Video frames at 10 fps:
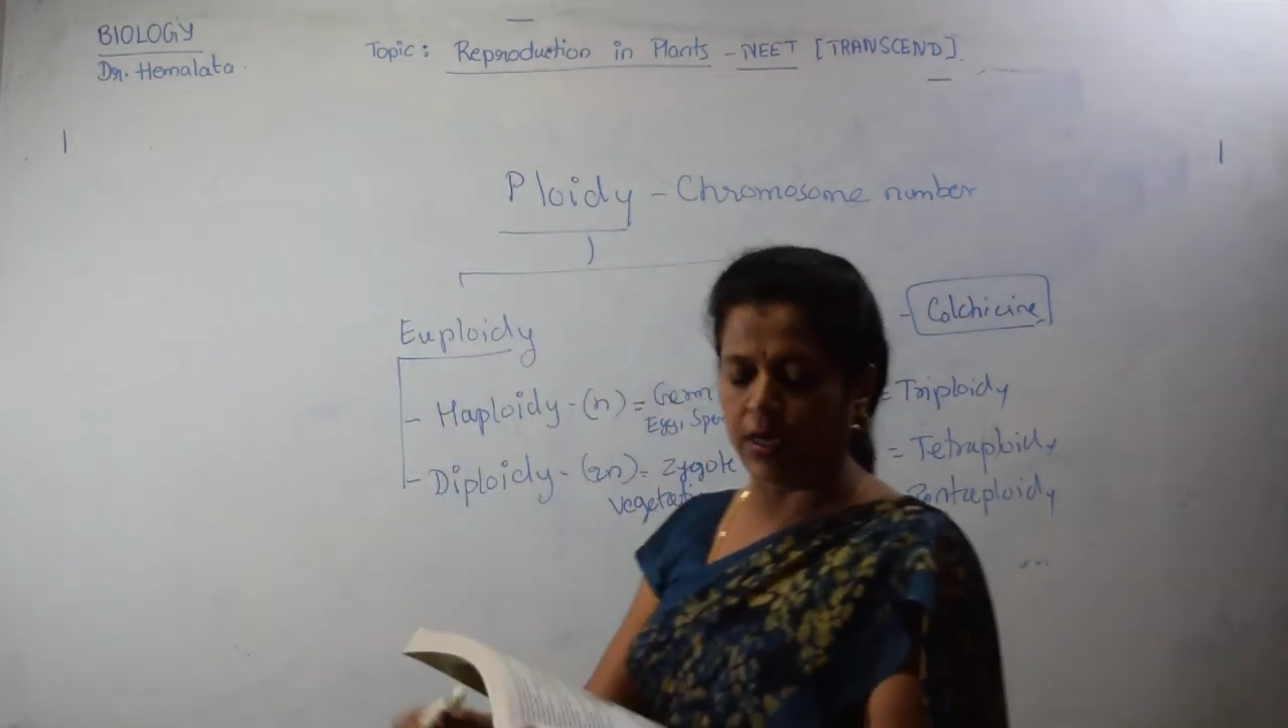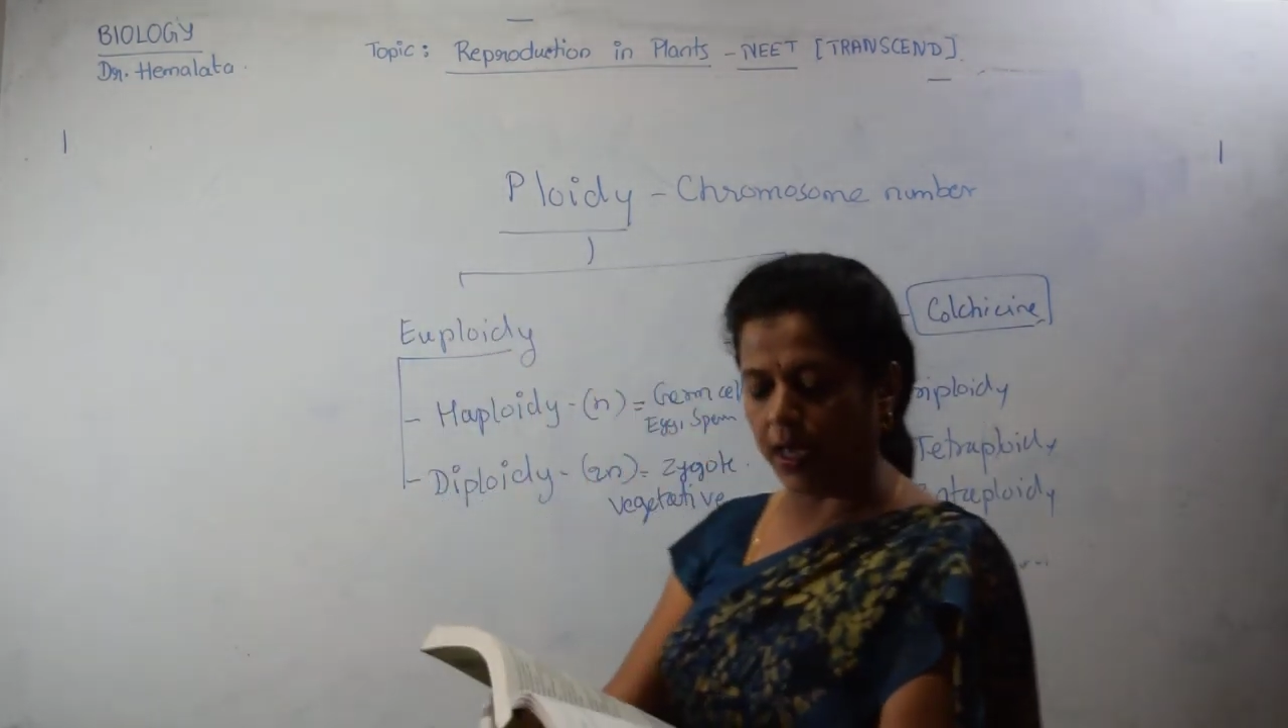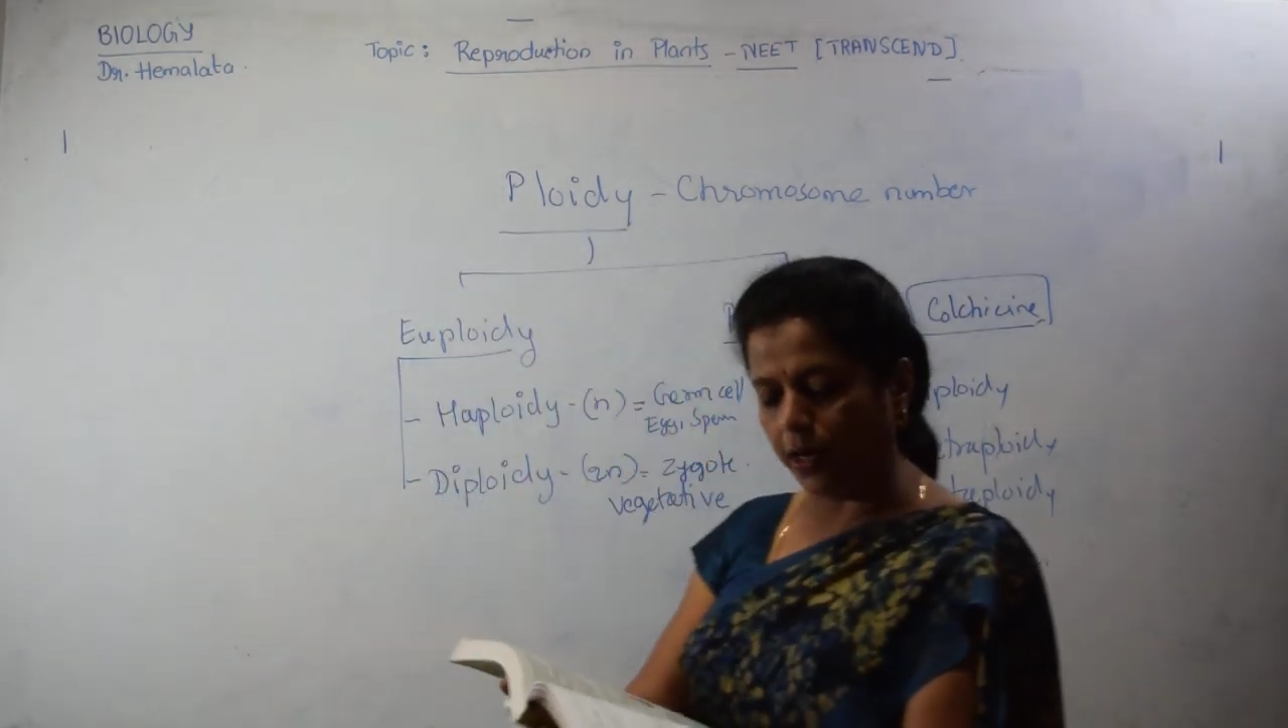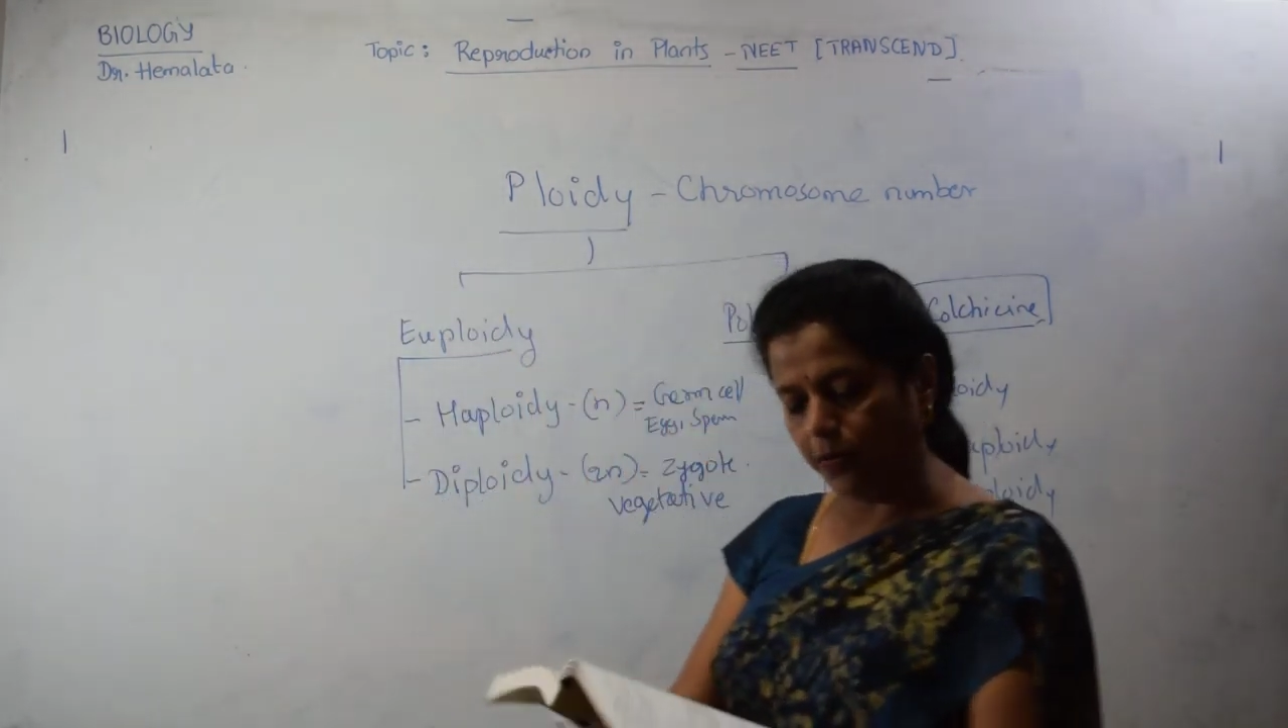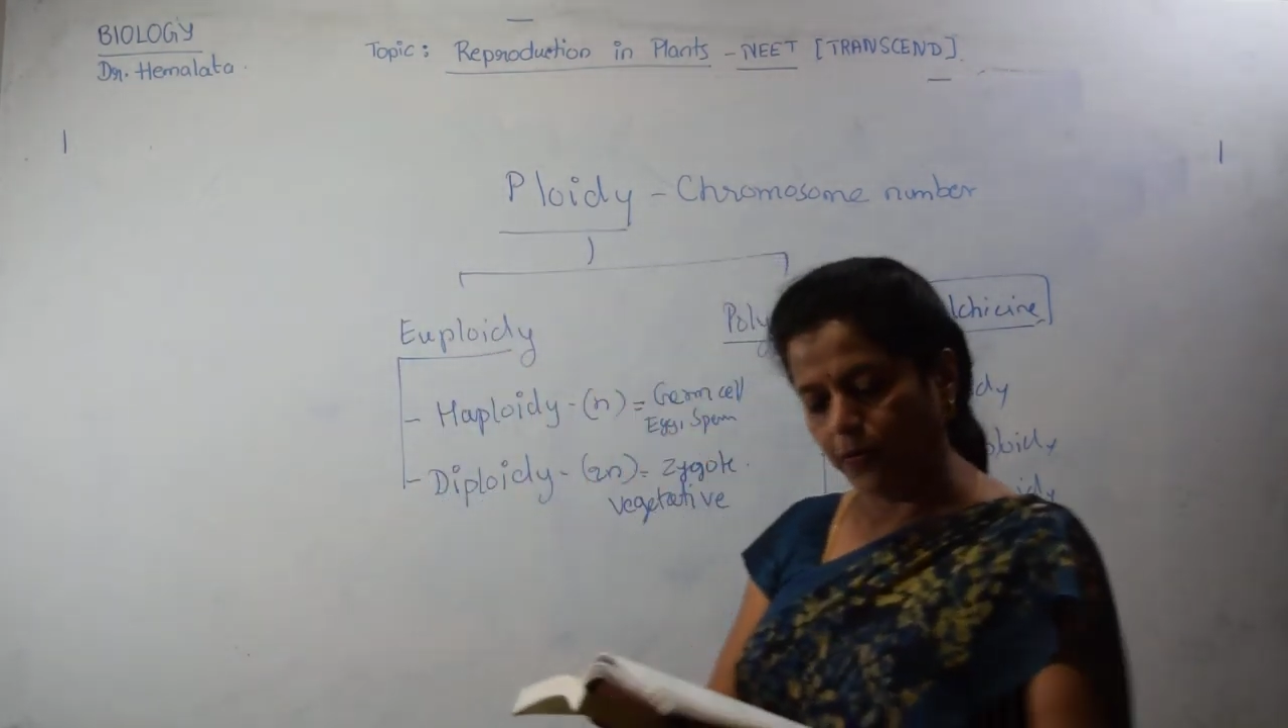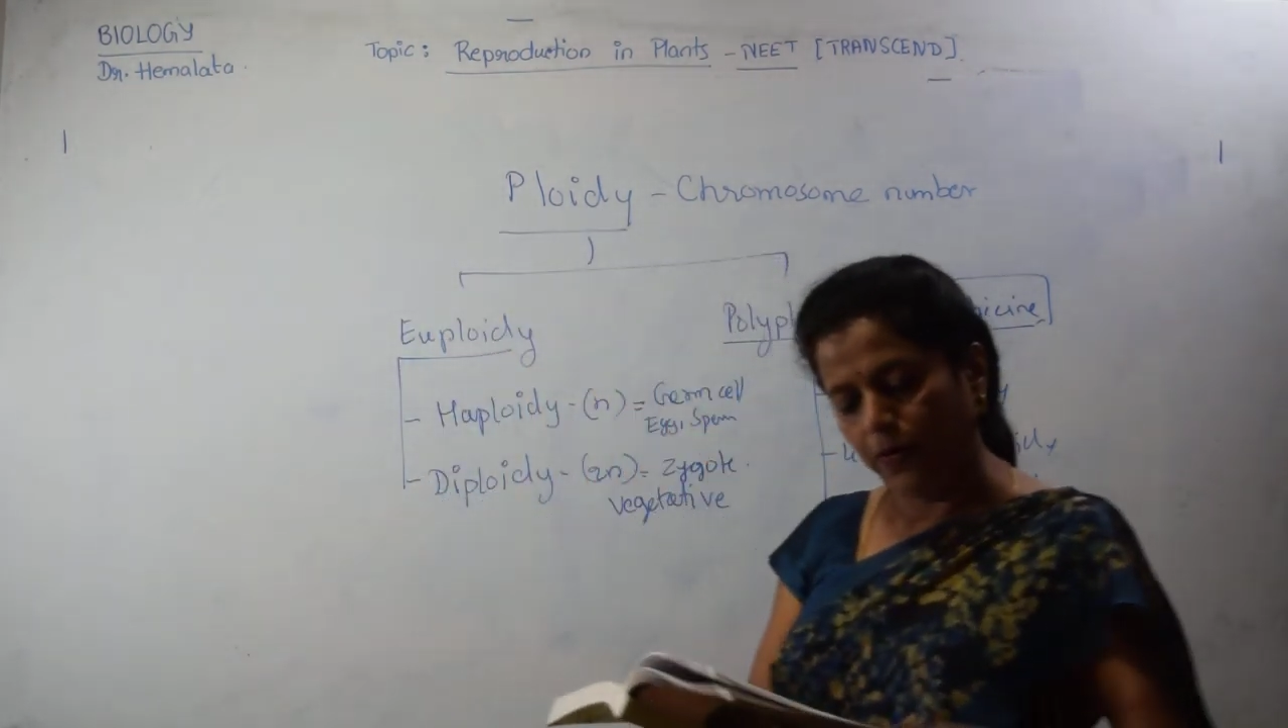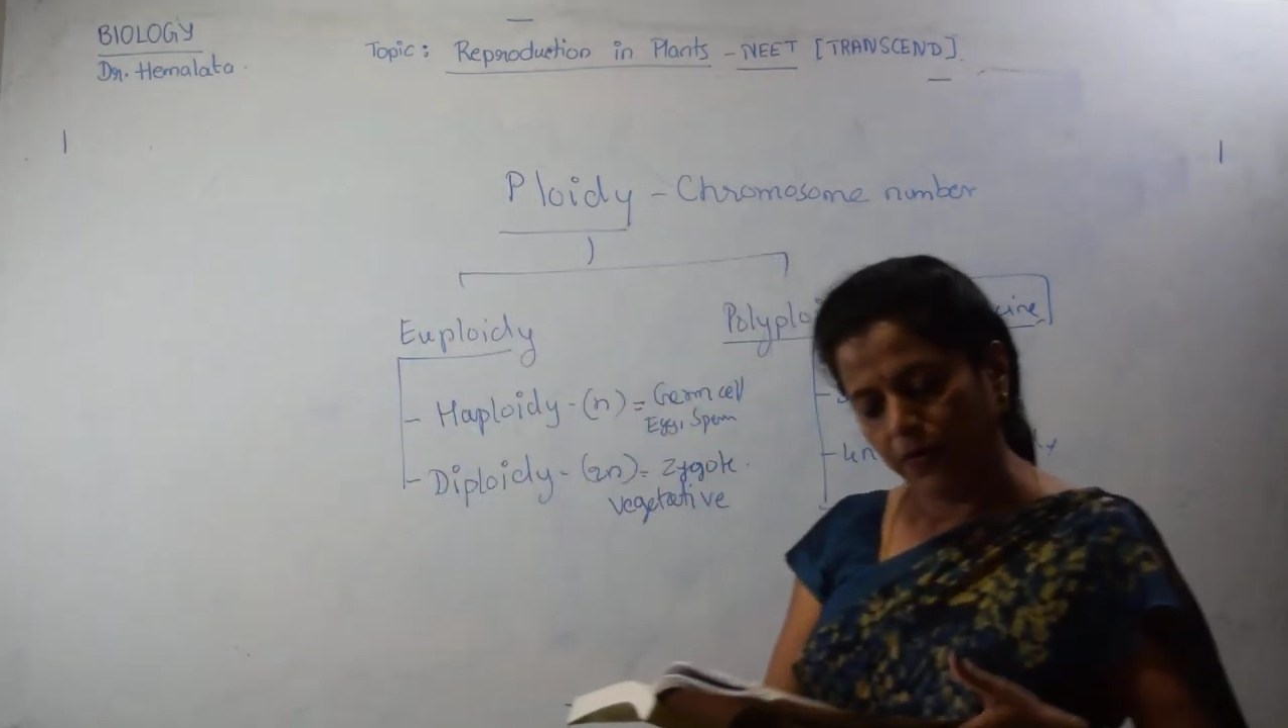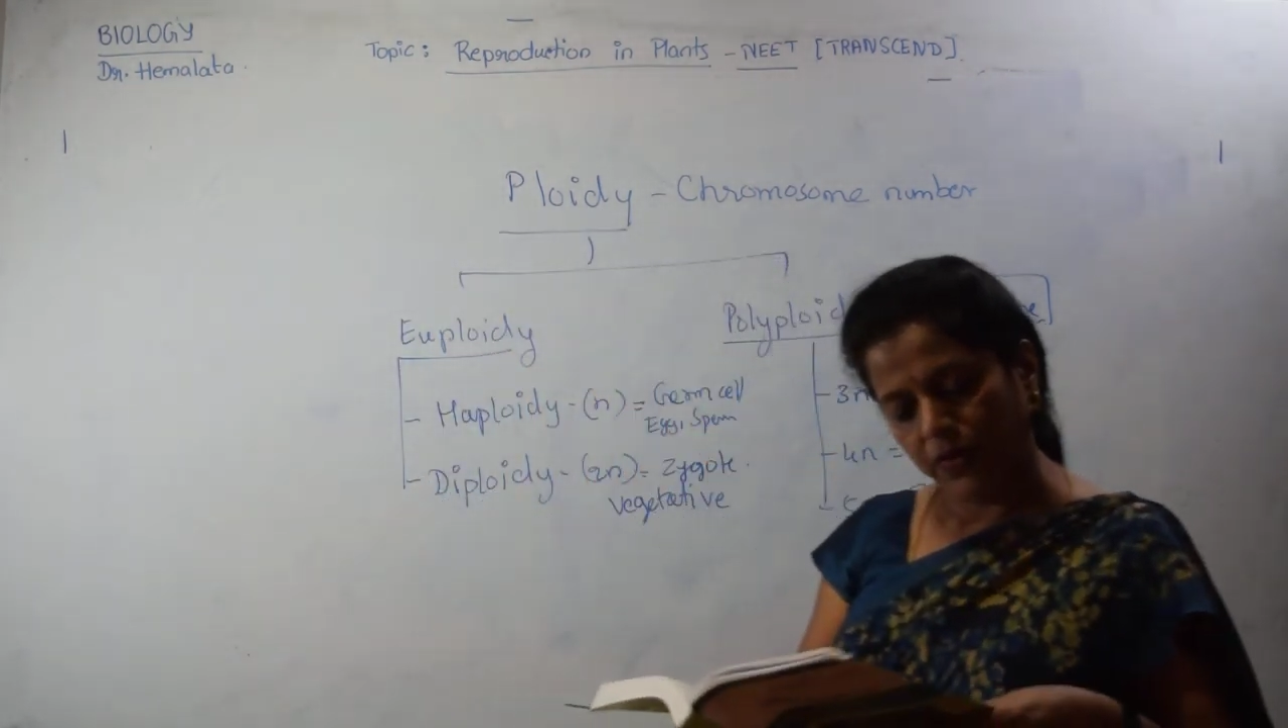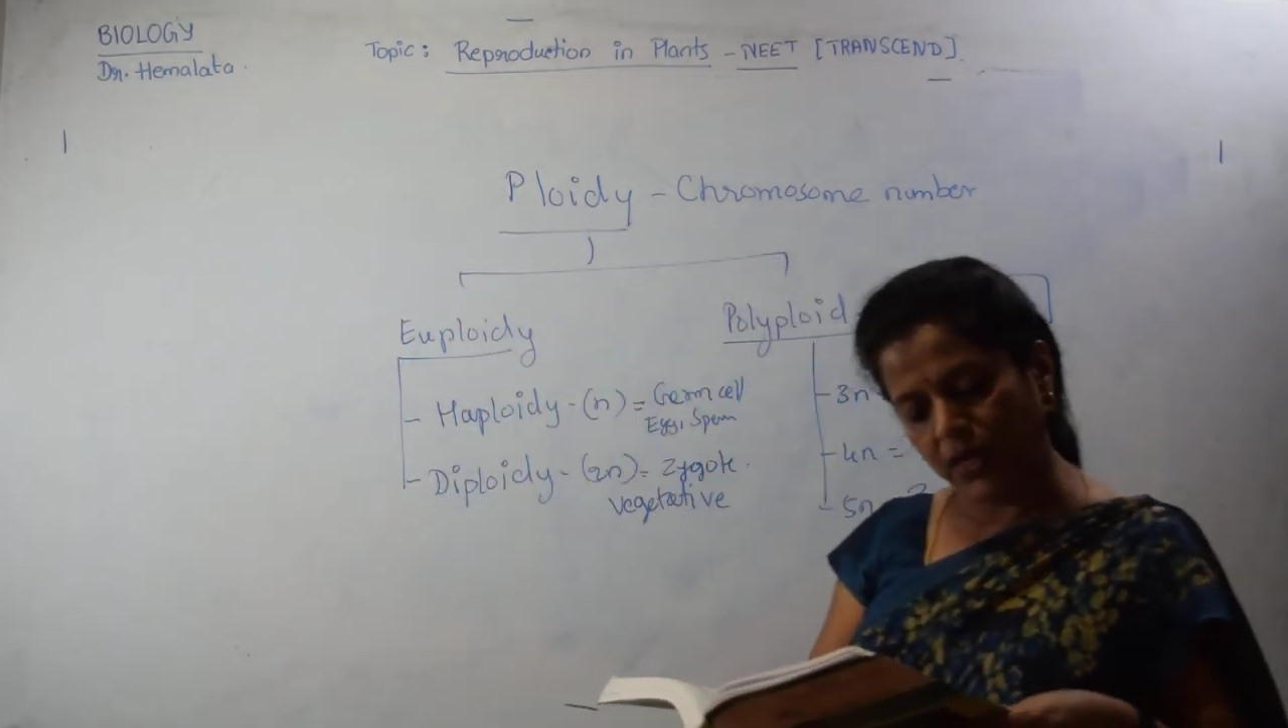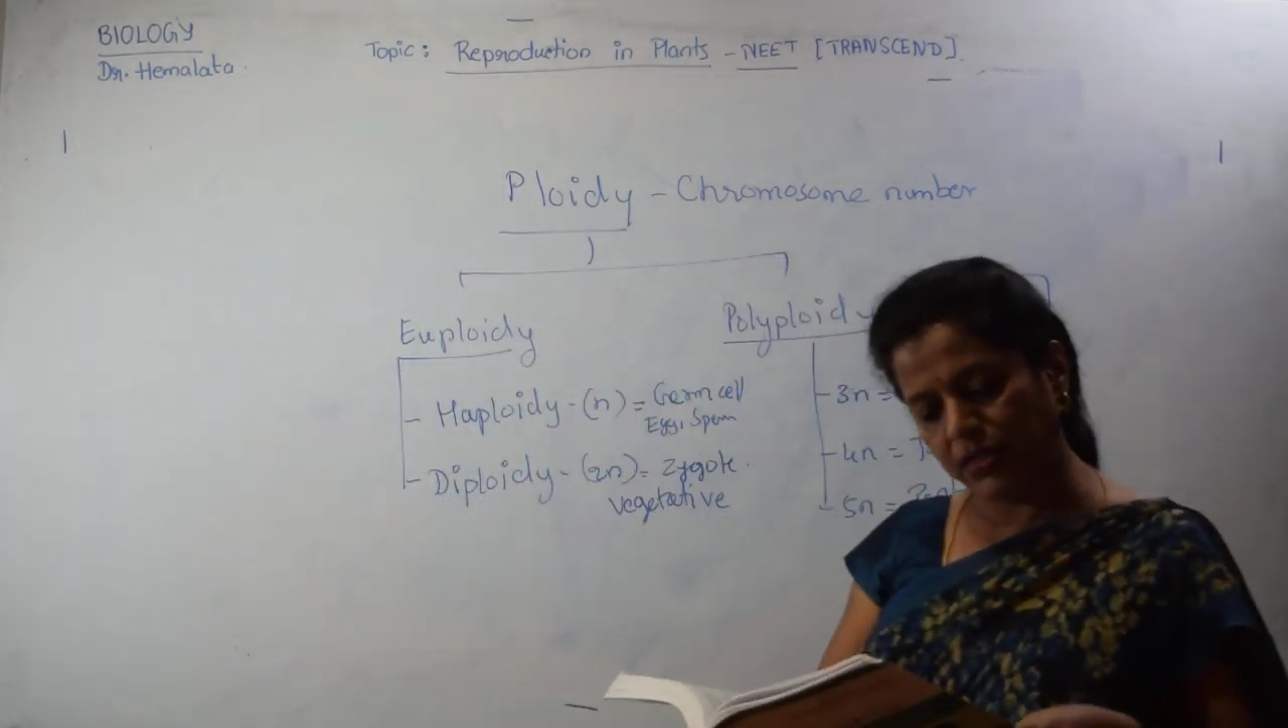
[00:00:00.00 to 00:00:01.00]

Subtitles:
again. They